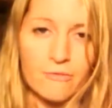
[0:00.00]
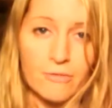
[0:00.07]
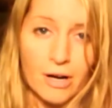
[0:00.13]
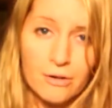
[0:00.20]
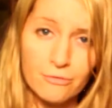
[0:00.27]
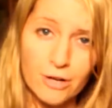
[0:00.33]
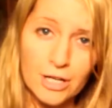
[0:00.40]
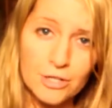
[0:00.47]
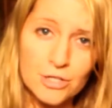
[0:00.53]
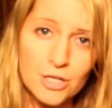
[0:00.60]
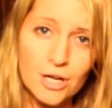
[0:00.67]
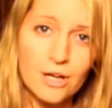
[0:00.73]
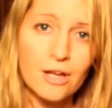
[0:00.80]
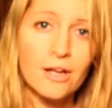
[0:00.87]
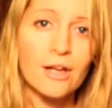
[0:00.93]
very
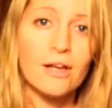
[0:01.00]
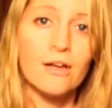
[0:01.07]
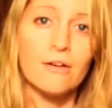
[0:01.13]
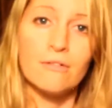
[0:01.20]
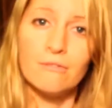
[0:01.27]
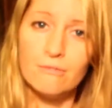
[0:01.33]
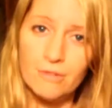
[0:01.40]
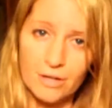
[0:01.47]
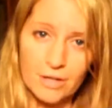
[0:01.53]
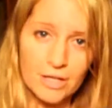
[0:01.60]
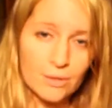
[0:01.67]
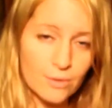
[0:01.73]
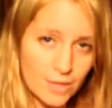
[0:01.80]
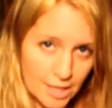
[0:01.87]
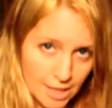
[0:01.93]
fresh,
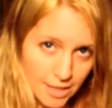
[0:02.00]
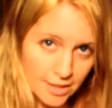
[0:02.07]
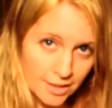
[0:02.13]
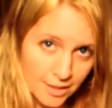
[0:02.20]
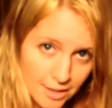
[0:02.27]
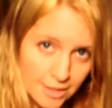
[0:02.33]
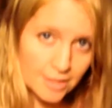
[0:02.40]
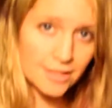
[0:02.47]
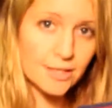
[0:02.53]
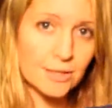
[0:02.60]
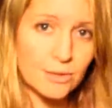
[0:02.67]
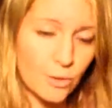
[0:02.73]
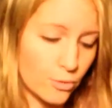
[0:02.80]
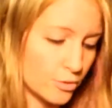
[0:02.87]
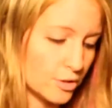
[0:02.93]
very organic,
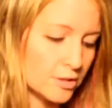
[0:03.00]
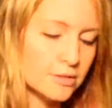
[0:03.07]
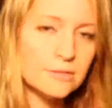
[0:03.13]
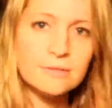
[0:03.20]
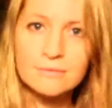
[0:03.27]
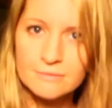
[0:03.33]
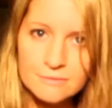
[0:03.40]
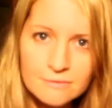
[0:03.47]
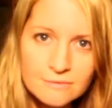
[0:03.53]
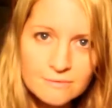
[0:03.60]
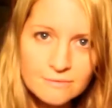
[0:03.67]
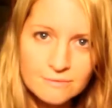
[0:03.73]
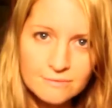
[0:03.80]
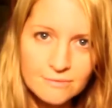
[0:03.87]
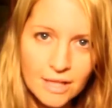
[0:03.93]
local
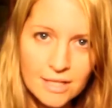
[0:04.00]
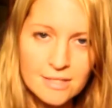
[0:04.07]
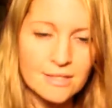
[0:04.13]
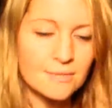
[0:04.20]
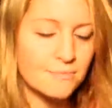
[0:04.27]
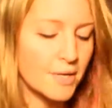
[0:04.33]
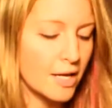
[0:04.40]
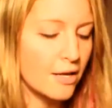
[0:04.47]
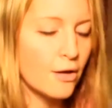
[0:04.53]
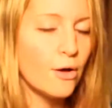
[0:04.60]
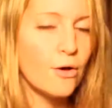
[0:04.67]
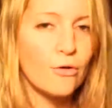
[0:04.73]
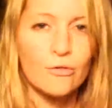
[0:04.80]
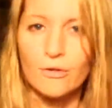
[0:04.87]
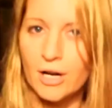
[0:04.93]
venison,
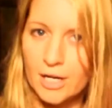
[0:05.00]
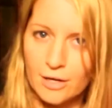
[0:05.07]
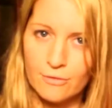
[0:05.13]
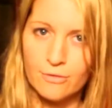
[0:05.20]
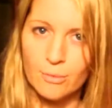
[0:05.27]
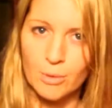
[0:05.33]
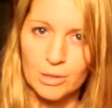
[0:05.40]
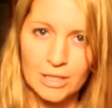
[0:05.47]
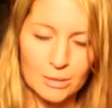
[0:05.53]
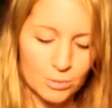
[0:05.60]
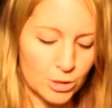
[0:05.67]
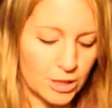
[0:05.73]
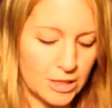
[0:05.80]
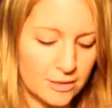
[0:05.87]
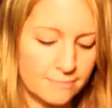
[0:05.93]
right here from our
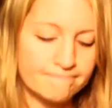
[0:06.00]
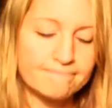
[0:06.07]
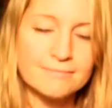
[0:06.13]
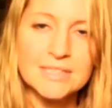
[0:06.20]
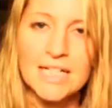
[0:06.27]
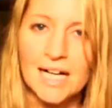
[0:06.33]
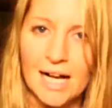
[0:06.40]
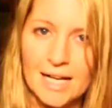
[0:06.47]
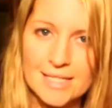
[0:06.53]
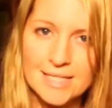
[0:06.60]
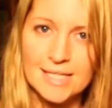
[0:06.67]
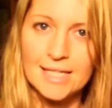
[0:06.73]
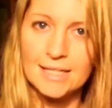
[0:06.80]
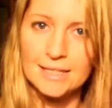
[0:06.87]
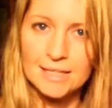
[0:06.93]
neighborhood,
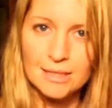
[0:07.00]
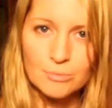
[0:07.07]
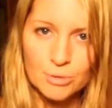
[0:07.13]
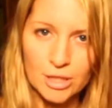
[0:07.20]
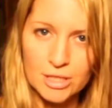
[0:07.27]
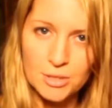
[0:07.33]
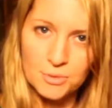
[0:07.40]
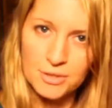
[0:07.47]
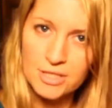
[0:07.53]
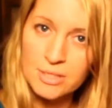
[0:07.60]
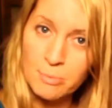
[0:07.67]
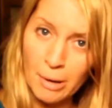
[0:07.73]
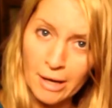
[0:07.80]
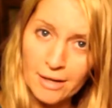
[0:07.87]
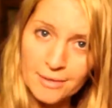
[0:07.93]
accidentally brought to
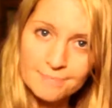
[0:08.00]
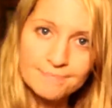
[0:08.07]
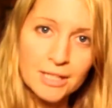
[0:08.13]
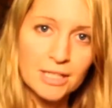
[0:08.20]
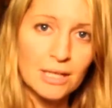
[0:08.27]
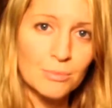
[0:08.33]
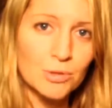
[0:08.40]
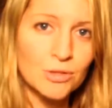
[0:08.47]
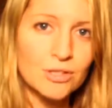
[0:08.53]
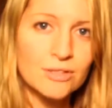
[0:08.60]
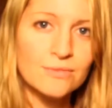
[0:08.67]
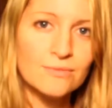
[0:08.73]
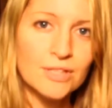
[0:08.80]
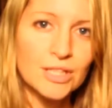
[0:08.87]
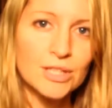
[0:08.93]
us by a neighborhood
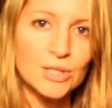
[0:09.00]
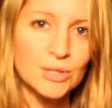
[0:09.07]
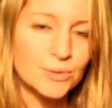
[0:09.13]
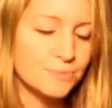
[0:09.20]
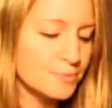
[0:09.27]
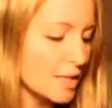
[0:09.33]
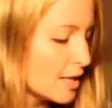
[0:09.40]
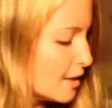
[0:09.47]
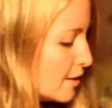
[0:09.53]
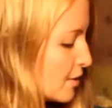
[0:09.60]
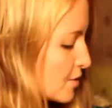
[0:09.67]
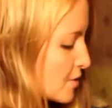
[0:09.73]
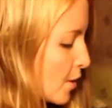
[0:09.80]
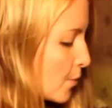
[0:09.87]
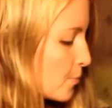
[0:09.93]
vehicle.
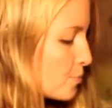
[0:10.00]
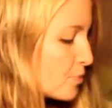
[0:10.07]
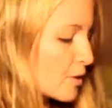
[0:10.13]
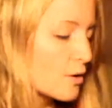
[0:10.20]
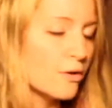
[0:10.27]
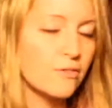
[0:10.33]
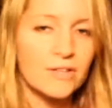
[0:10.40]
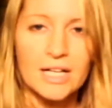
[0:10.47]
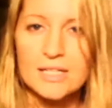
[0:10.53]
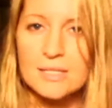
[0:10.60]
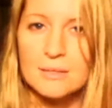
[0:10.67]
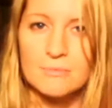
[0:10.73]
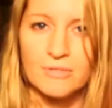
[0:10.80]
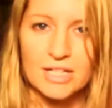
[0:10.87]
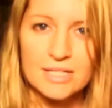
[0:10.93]
So we've got
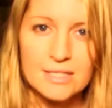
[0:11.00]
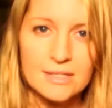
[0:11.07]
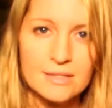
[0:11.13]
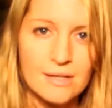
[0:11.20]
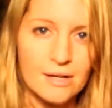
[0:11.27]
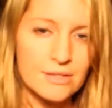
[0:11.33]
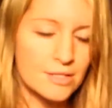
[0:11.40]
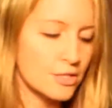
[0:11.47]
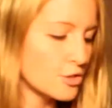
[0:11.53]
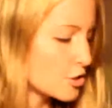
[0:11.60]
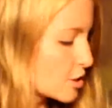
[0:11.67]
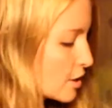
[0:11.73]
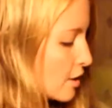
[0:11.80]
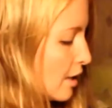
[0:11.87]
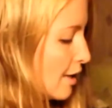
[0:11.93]
some venison
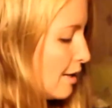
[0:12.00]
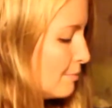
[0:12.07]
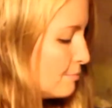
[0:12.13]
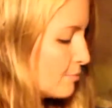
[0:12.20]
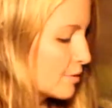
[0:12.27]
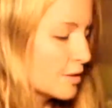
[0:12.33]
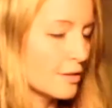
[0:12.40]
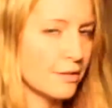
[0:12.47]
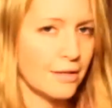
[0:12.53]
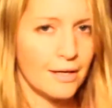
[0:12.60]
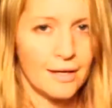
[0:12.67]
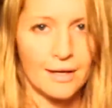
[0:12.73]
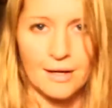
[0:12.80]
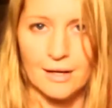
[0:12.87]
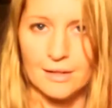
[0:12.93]
sausage.
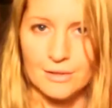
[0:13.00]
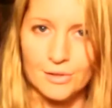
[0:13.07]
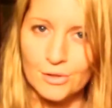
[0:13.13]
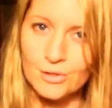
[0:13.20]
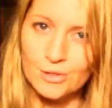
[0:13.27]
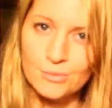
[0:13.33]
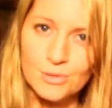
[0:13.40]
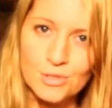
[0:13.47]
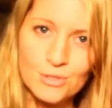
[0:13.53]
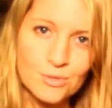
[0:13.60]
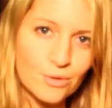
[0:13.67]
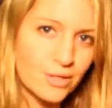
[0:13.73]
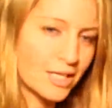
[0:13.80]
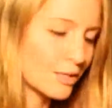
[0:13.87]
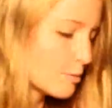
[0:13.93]
I literally will just
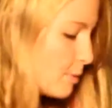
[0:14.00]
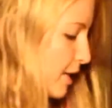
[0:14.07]
throw that in a